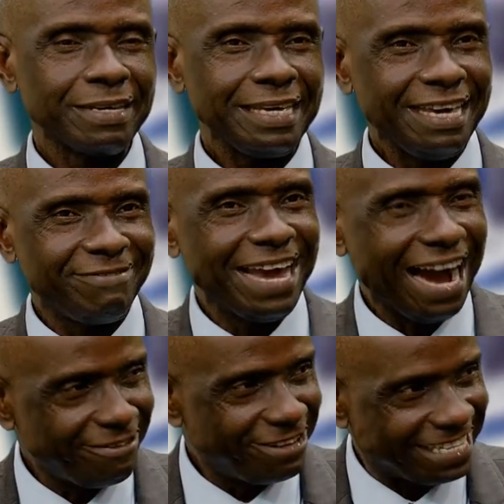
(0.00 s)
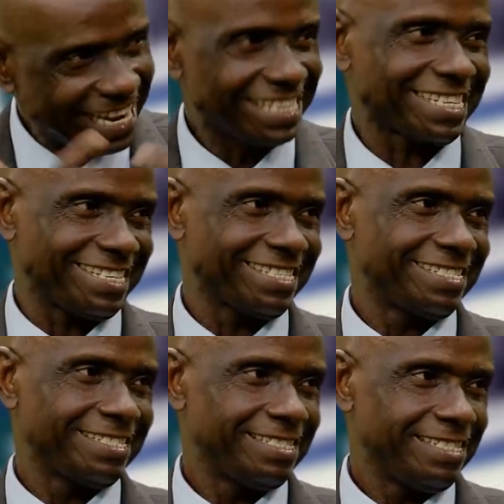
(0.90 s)
if they have a desk,
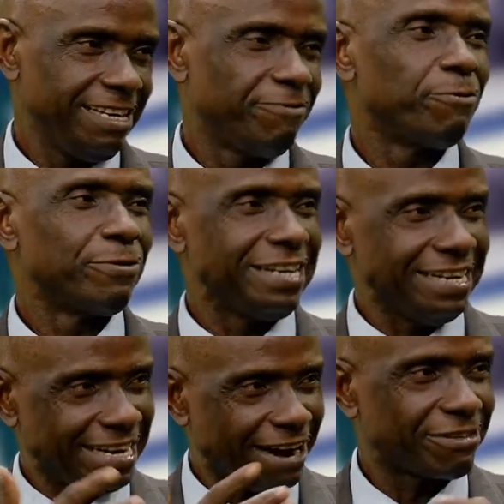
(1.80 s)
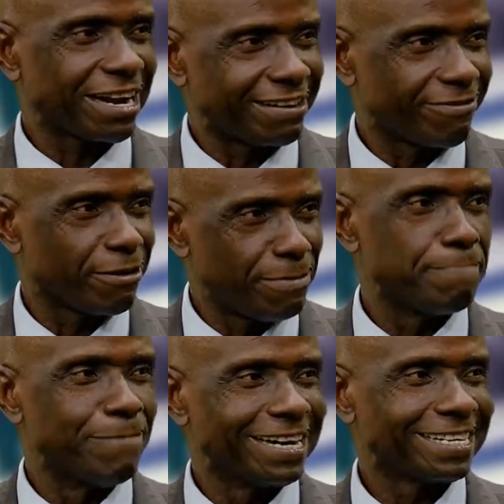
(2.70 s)
even within the African Development
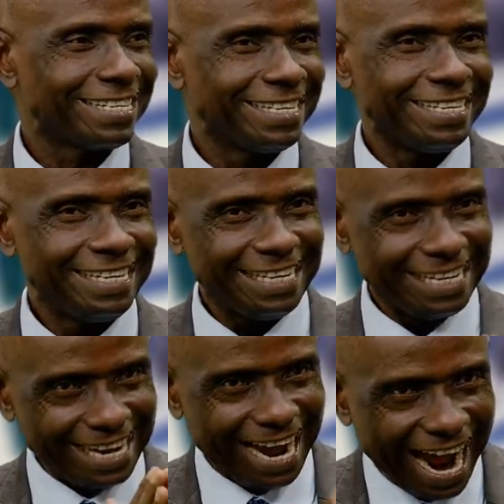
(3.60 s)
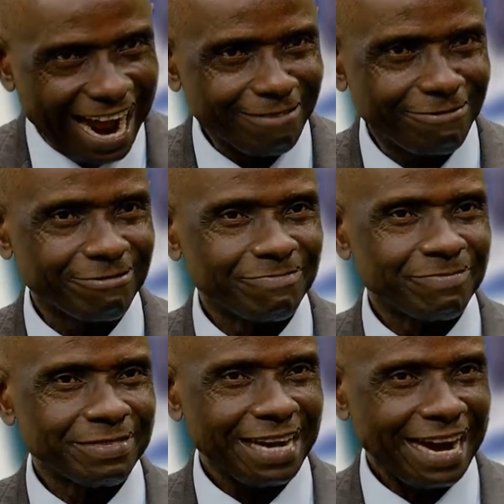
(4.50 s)
Bank, they have
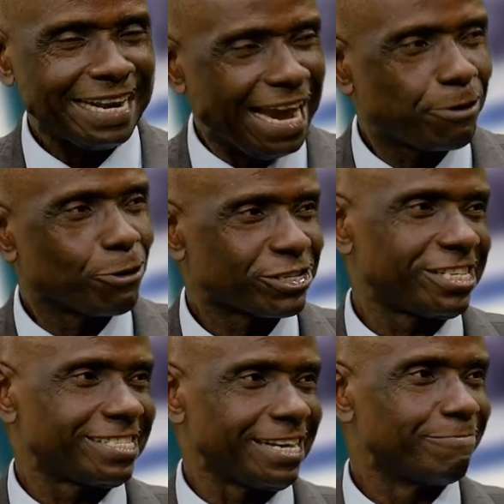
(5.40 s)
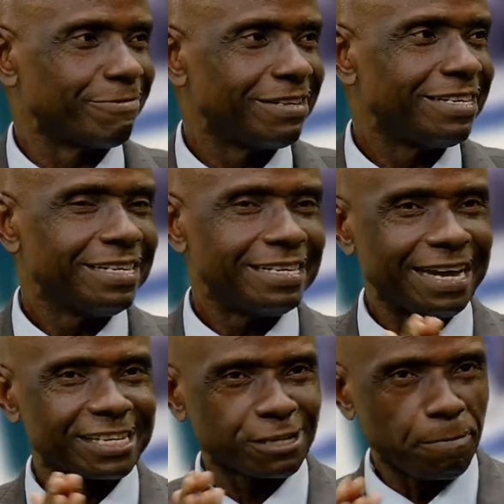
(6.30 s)
an ecosystem that
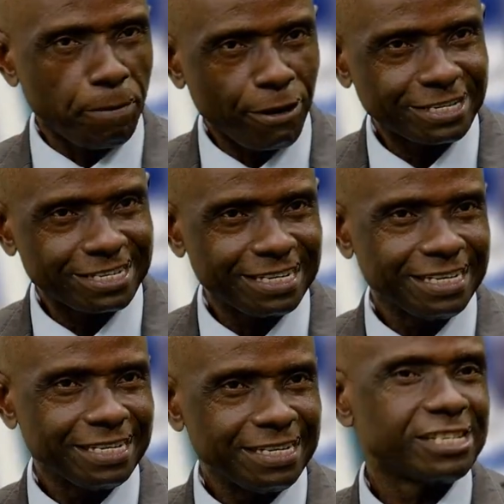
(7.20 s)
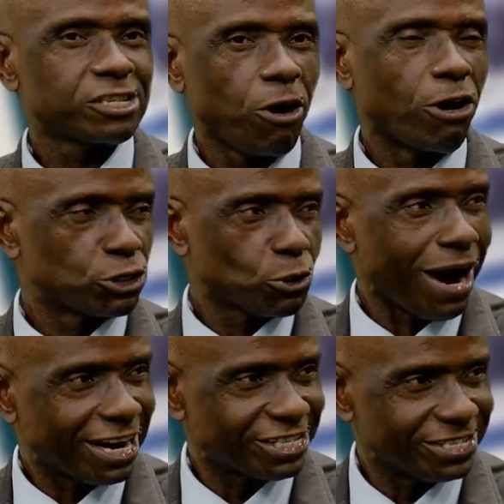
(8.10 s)
supports this call to
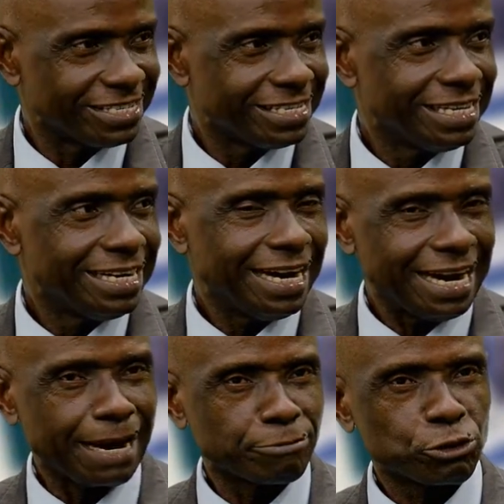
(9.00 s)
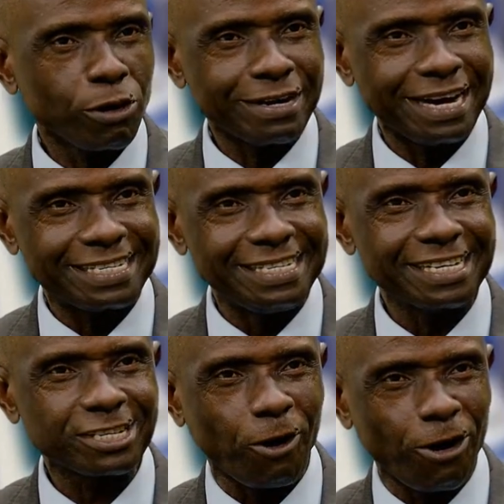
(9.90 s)
action. And I'm sure that this
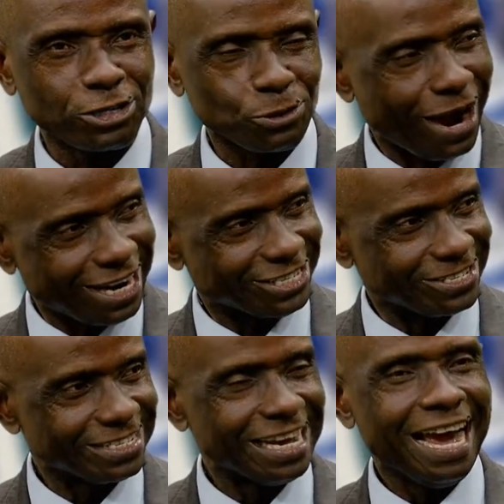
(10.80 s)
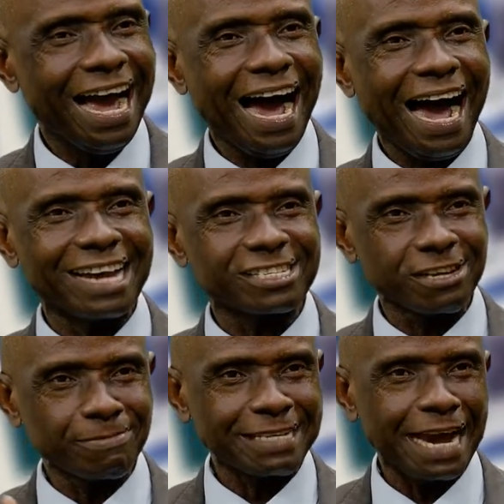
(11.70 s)
call to action are
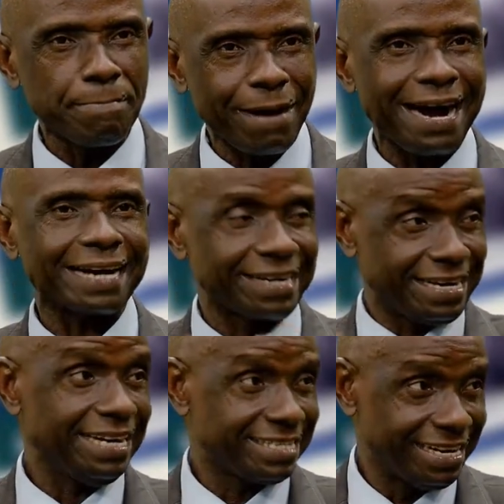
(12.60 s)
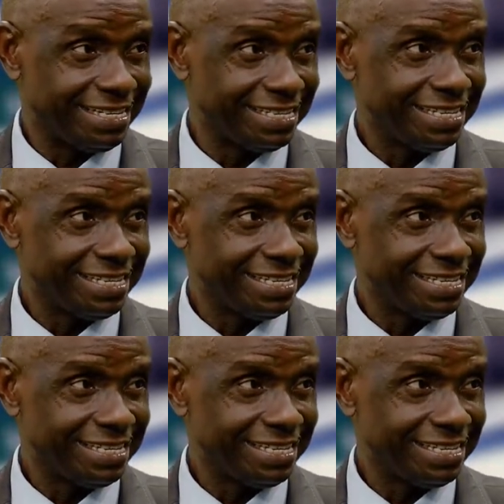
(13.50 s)
sometimes aggregated,